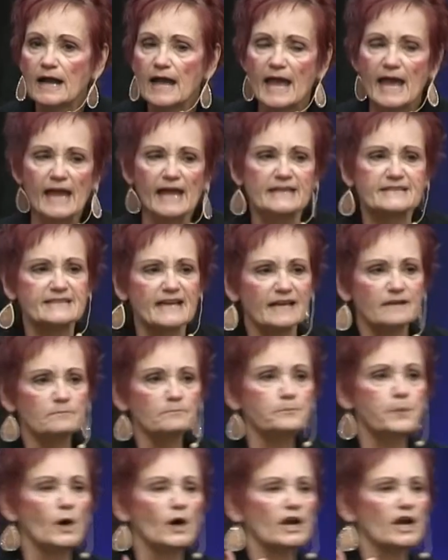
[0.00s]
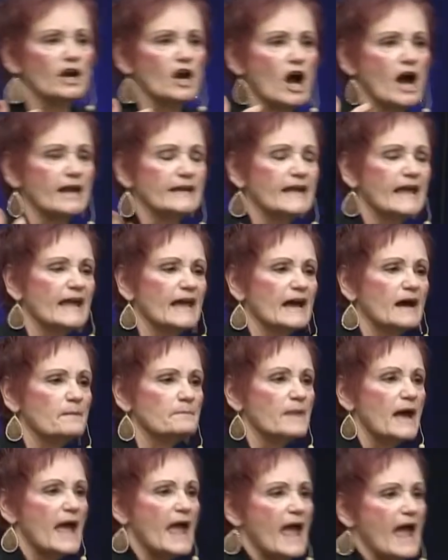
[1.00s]
It didn't put it on him,
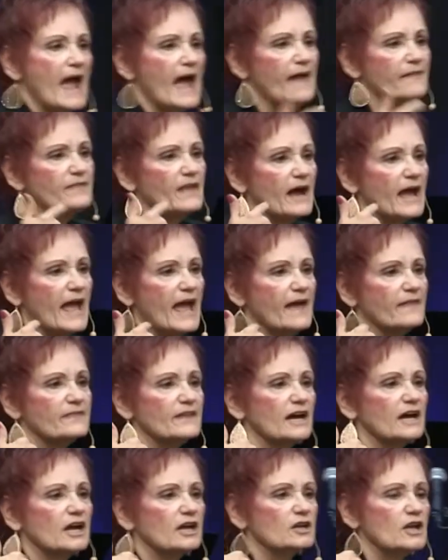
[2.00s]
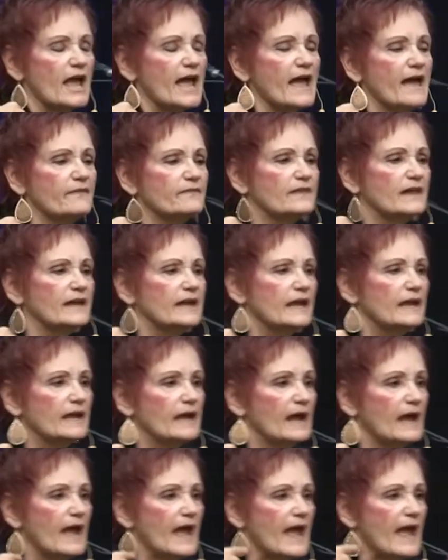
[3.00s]
and
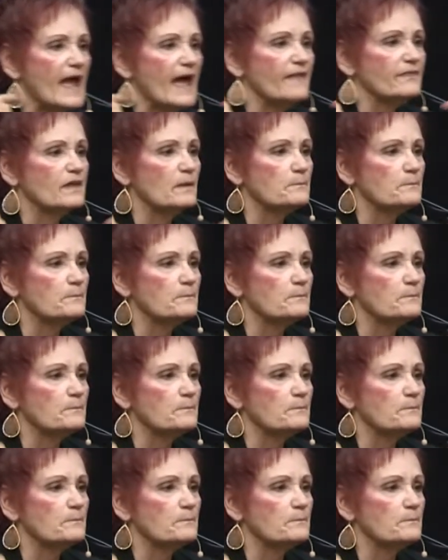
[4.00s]
the